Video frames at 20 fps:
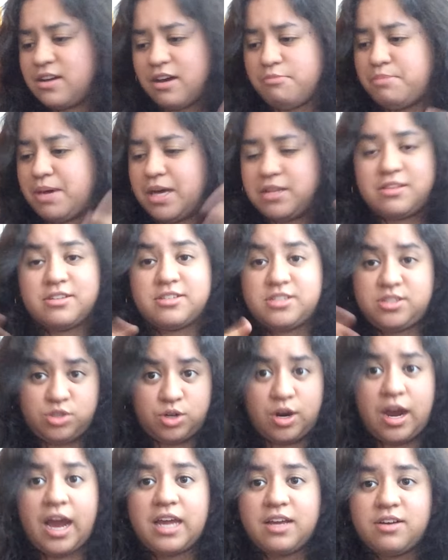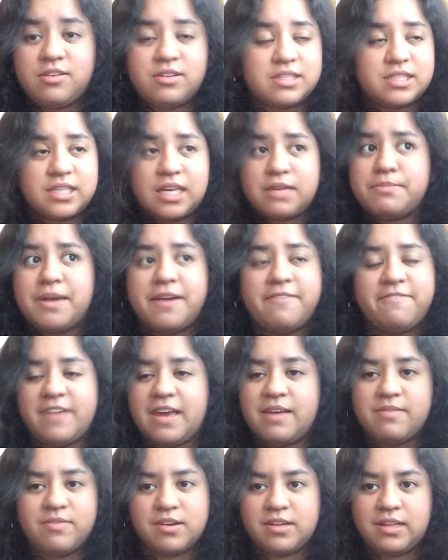about this triangle, it's, like, my
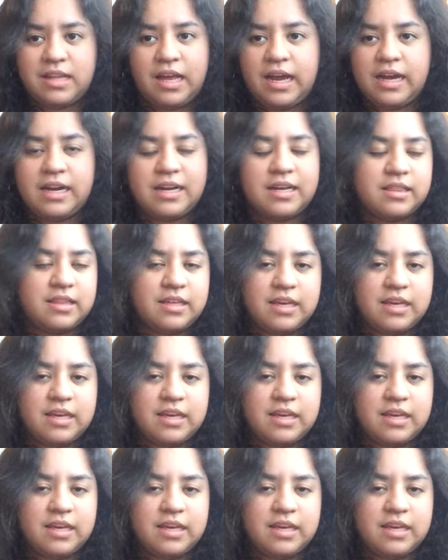favorite line in